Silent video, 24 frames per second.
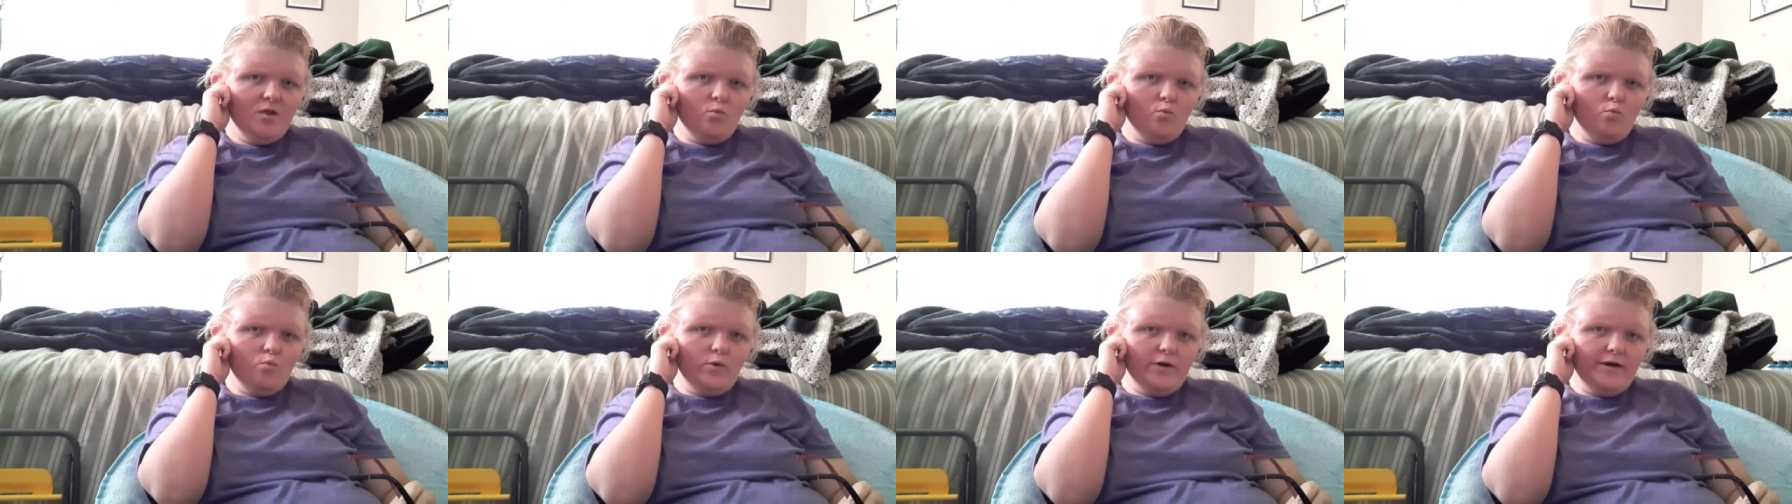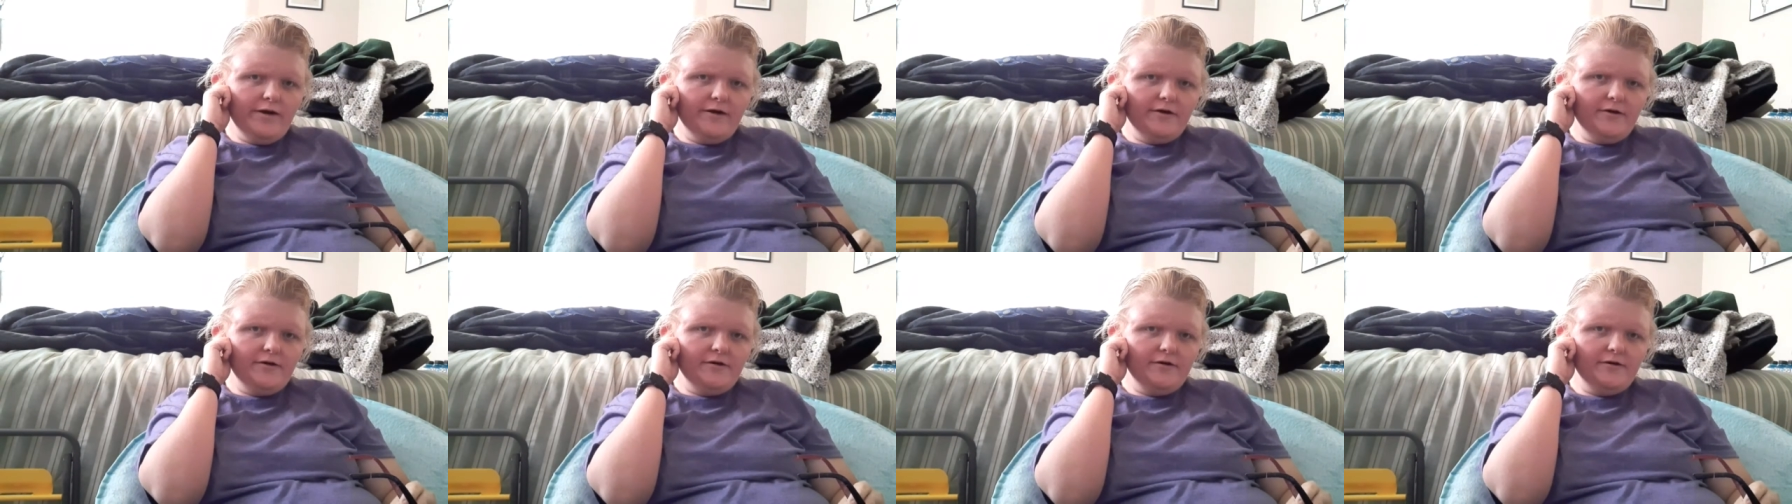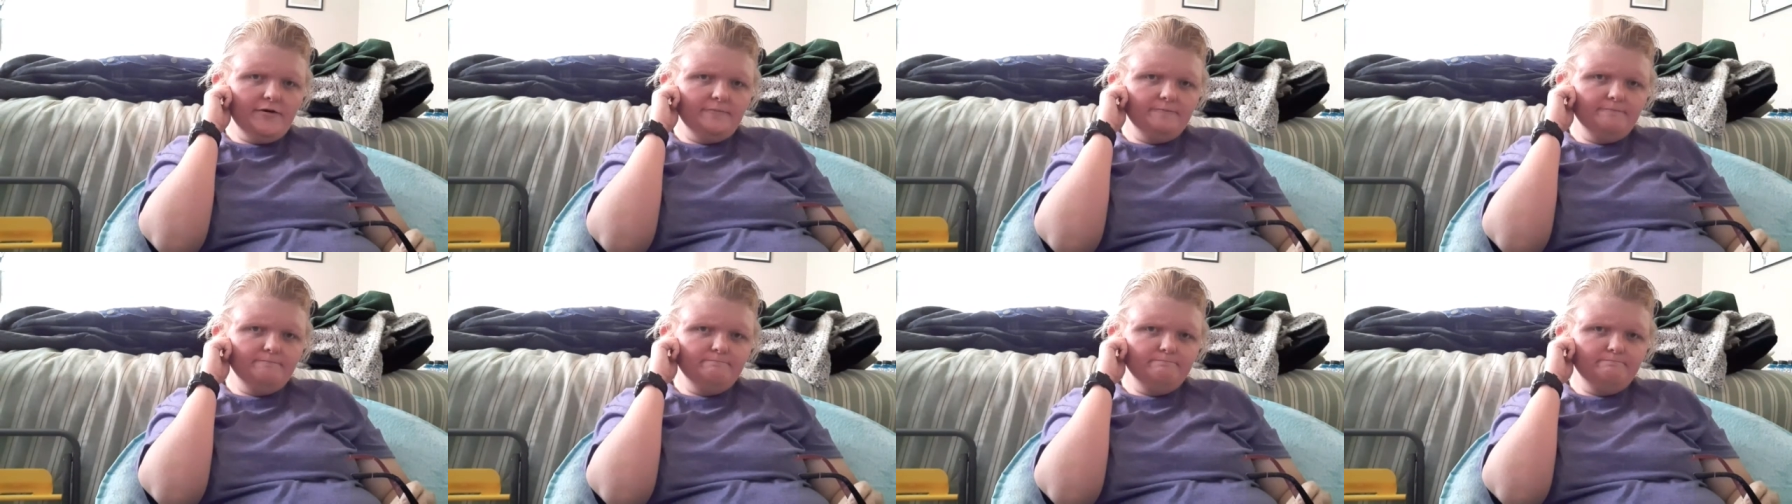
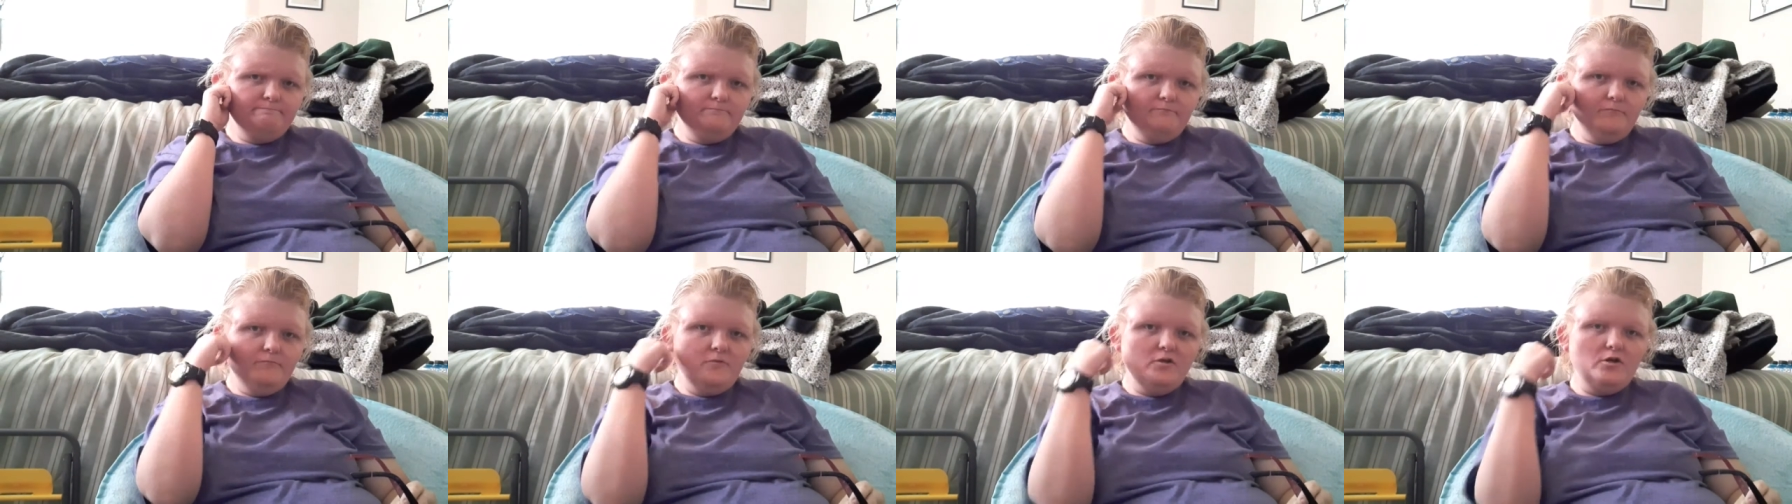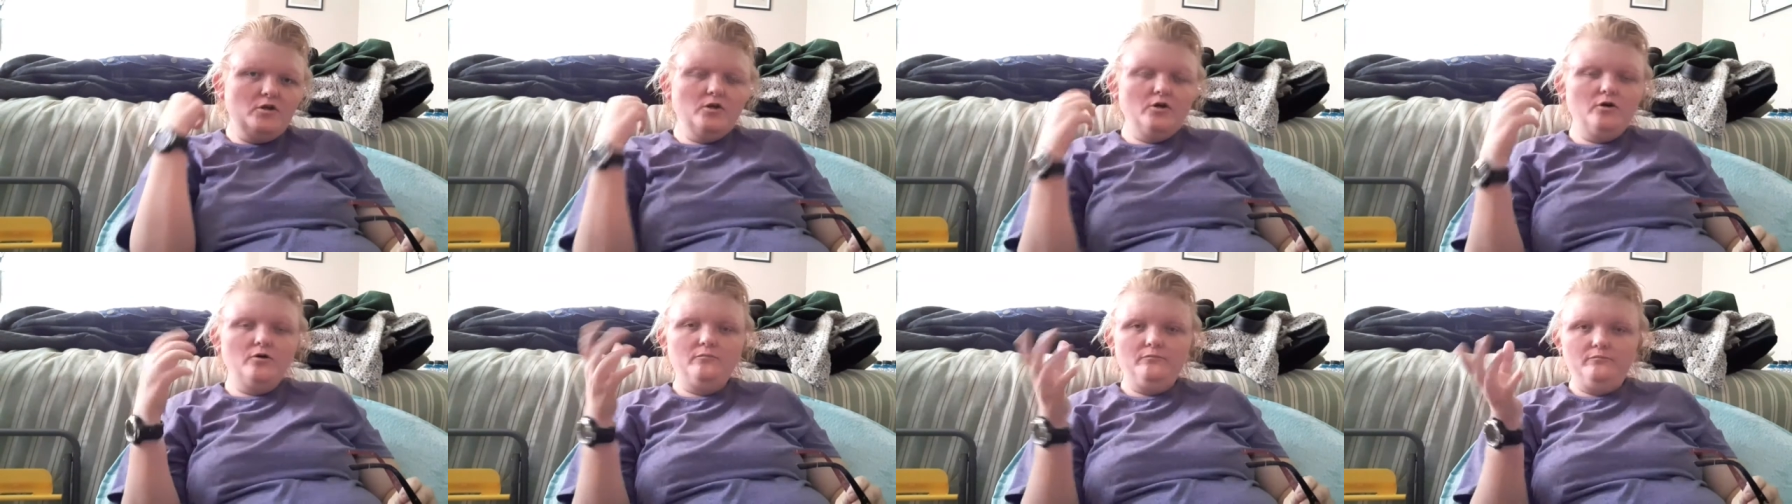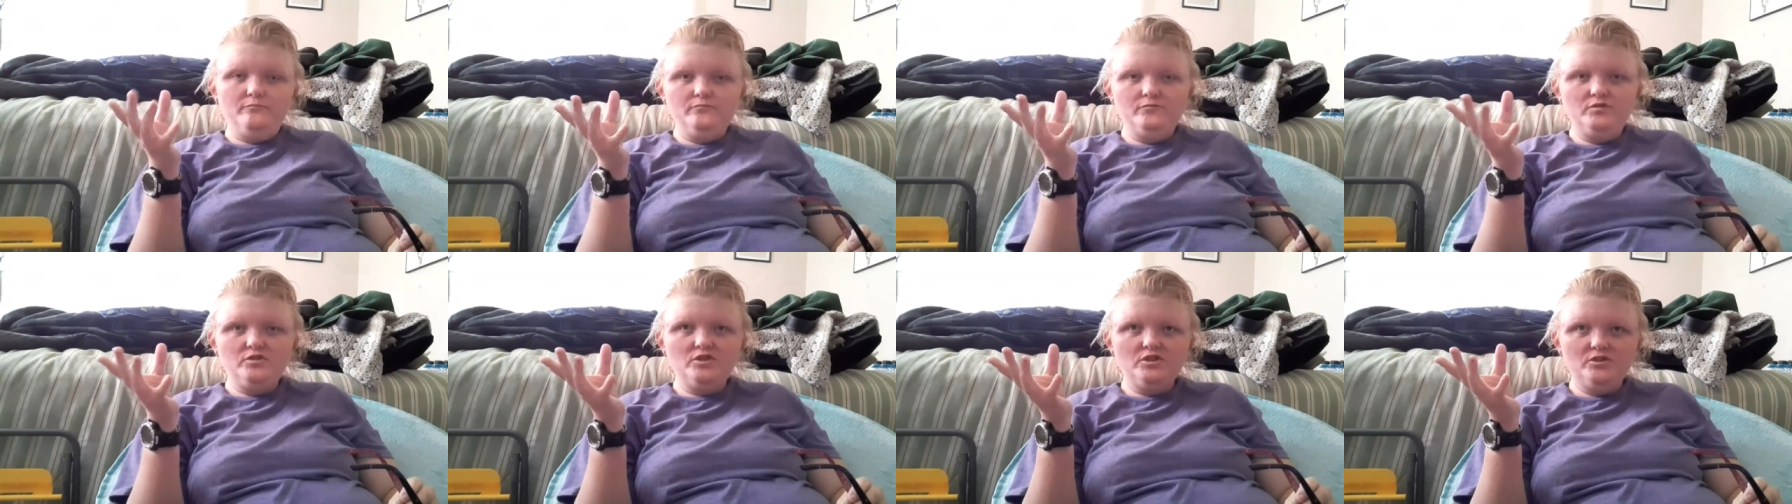where you know
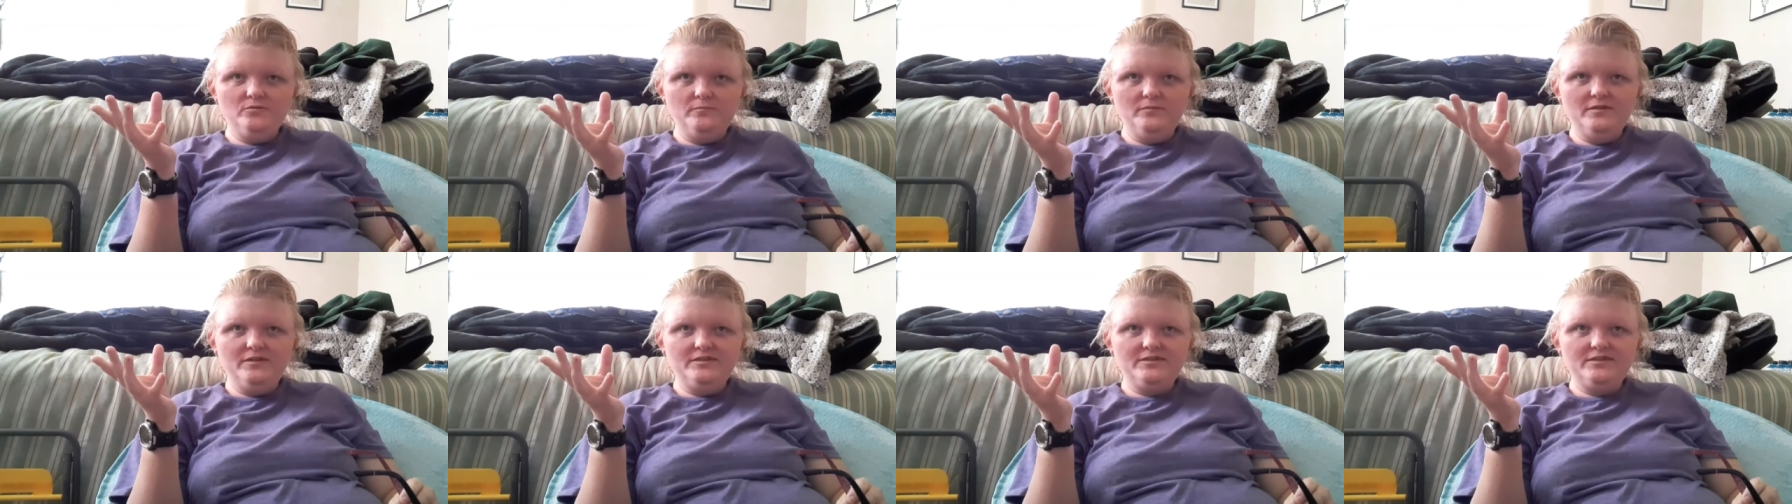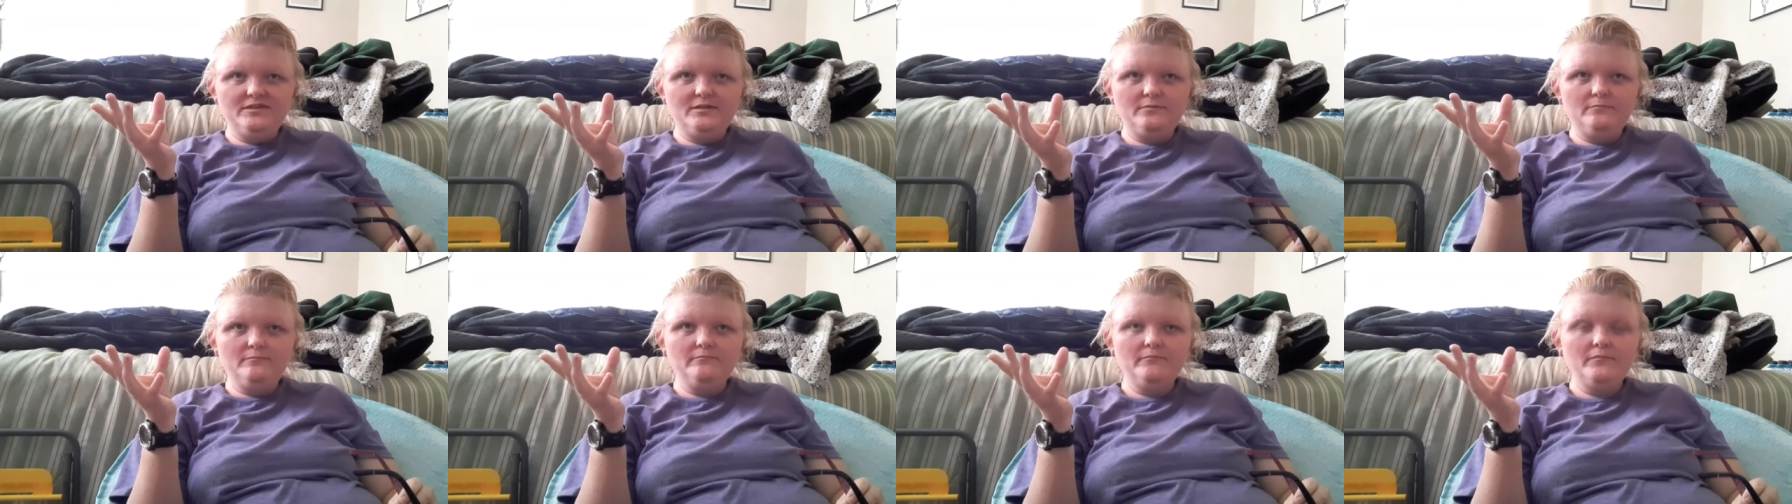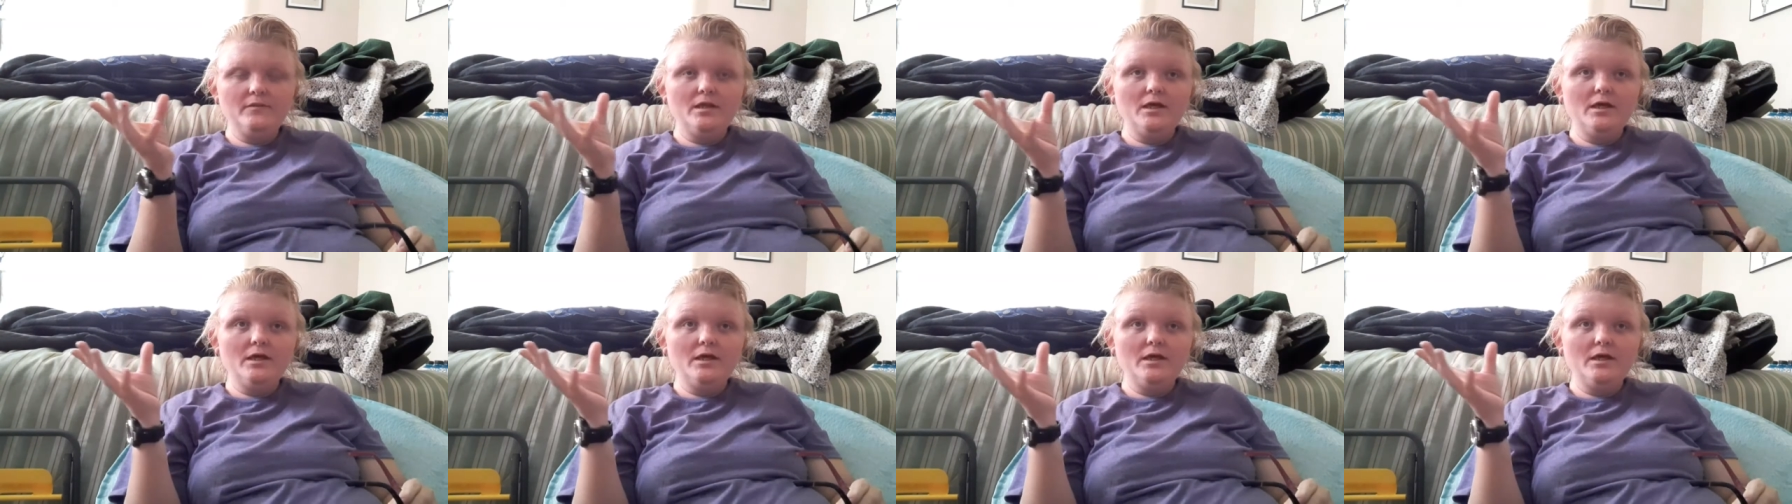she meets him,